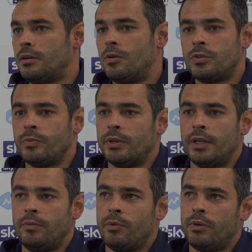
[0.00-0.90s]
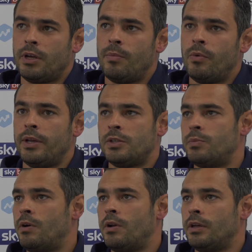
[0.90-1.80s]
ultimately, we want to come away
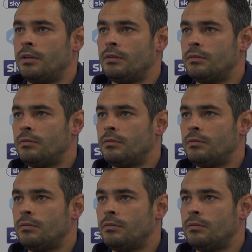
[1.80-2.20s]
tomorrow night